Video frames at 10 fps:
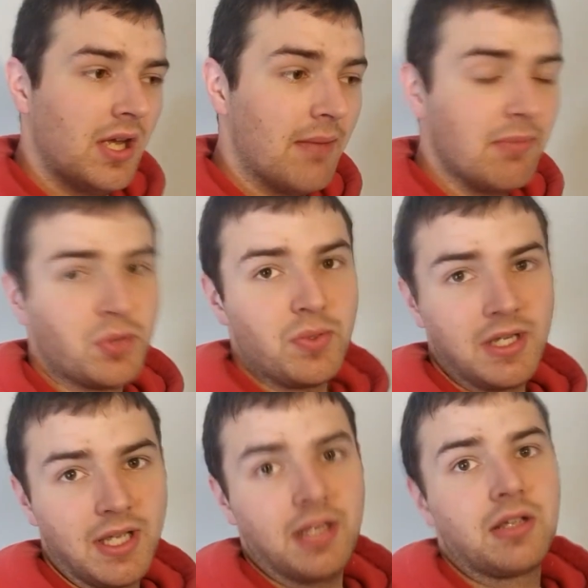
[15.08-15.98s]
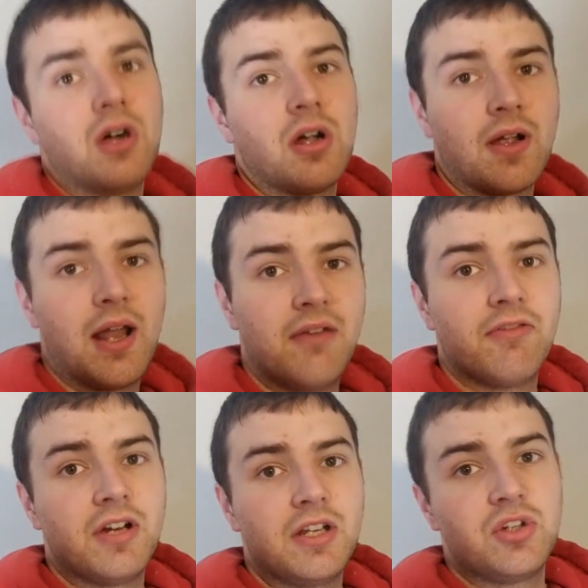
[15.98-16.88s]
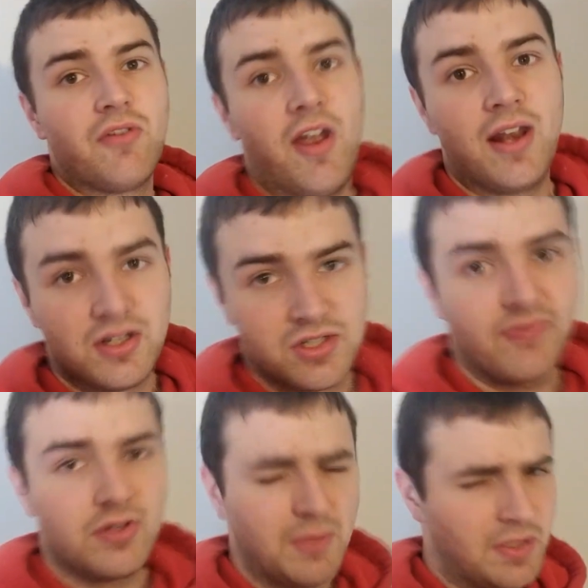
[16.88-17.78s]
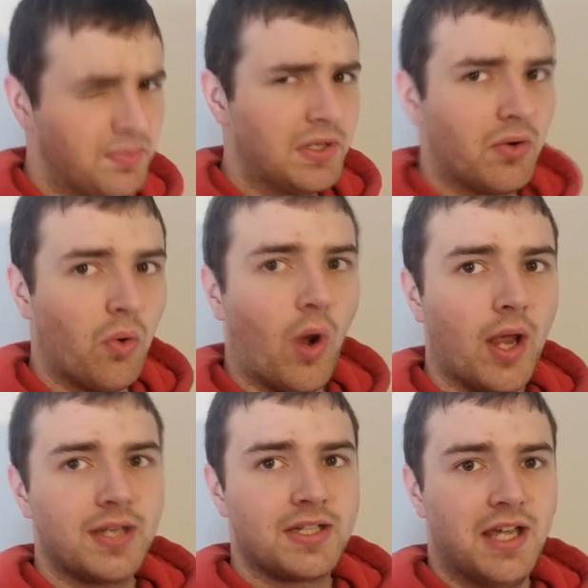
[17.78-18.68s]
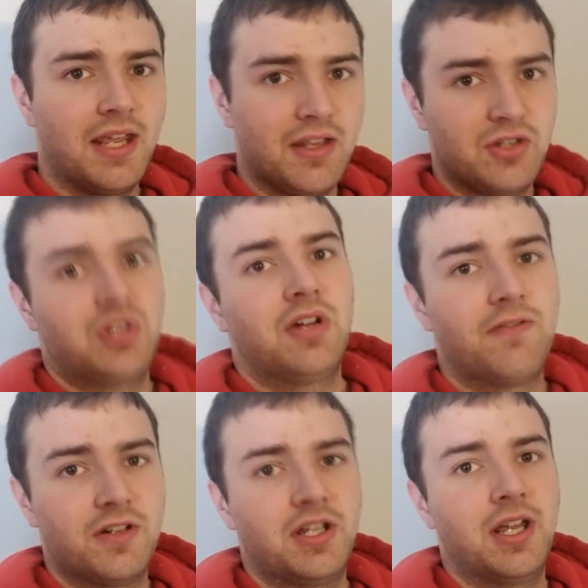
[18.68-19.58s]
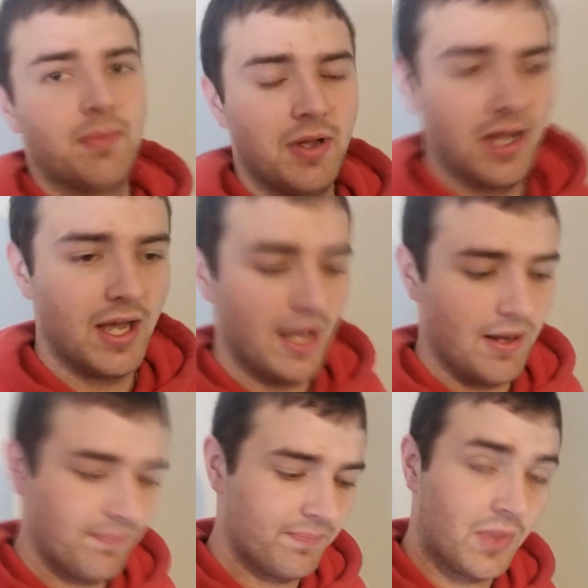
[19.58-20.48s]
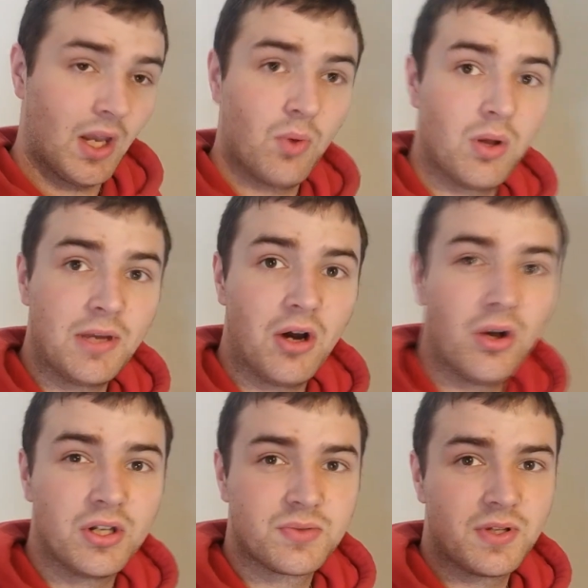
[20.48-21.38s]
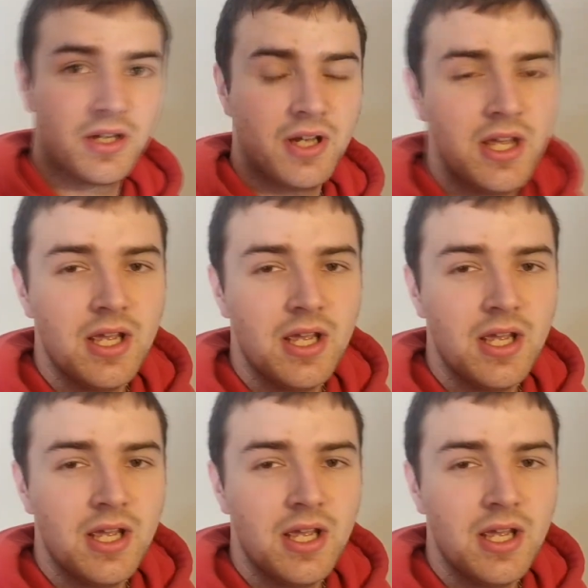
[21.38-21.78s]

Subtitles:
in between getting the car ready for each event and stuff. It's been quite tight this year for time, I will be honest with you.